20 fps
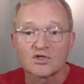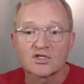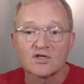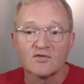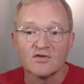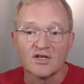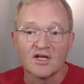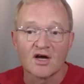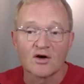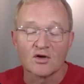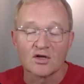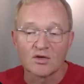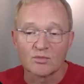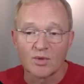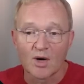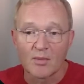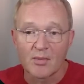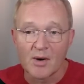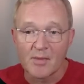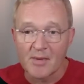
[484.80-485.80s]
the video in the
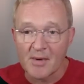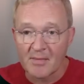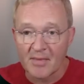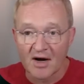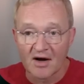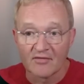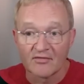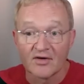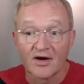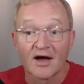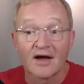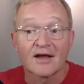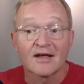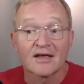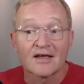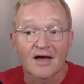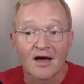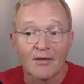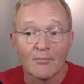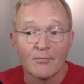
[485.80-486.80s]
pop-up above and
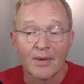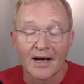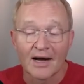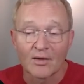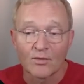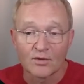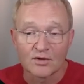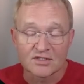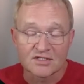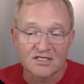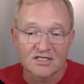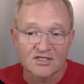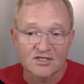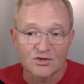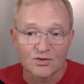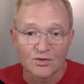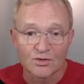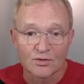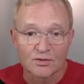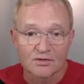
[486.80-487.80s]
come back once
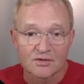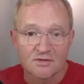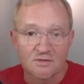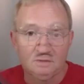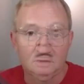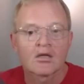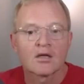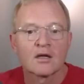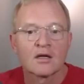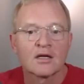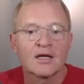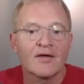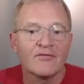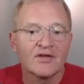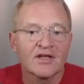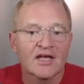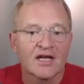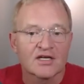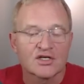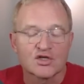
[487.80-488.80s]
installed.
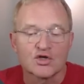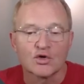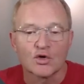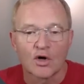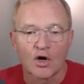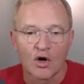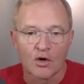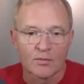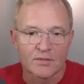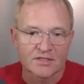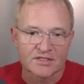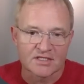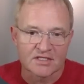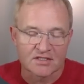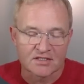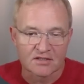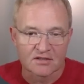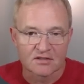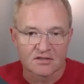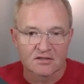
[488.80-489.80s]
Navigate to your Home
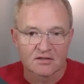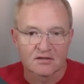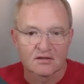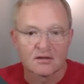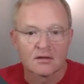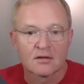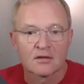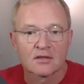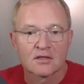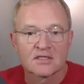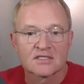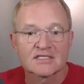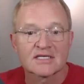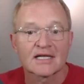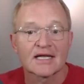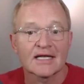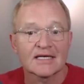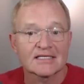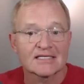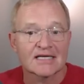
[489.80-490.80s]
Assistant.
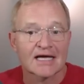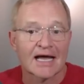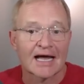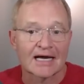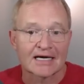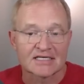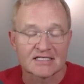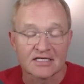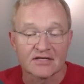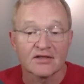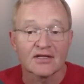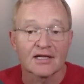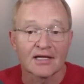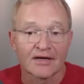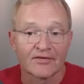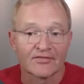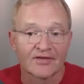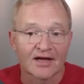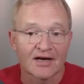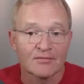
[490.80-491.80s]
Select HACS in the
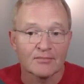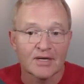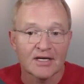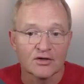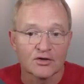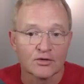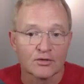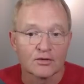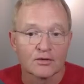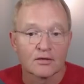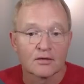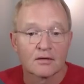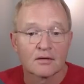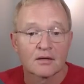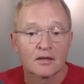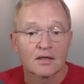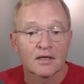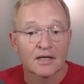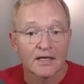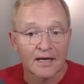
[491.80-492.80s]
left-hand menu.
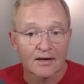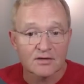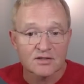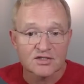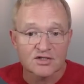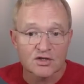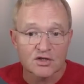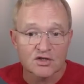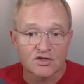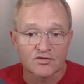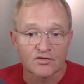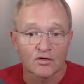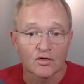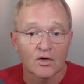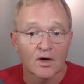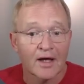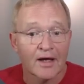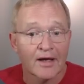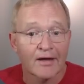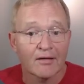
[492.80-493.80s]
Now search
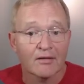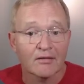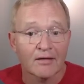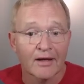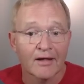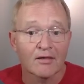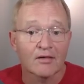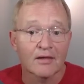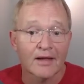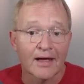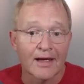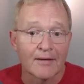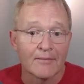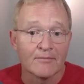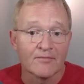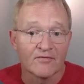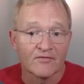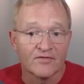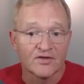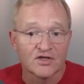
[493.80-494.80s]
for
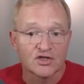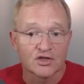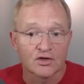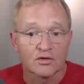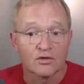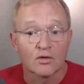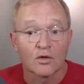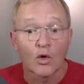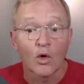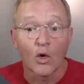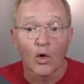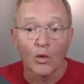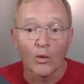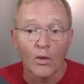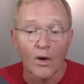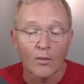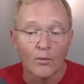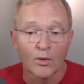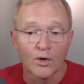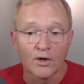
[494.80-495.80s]
LLM Vision, or
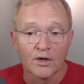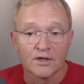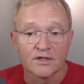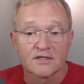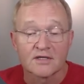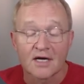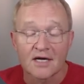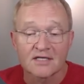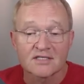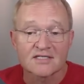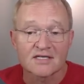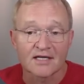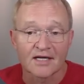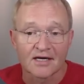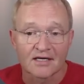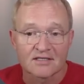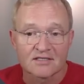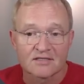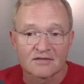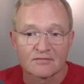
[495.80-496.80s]
one word, and select.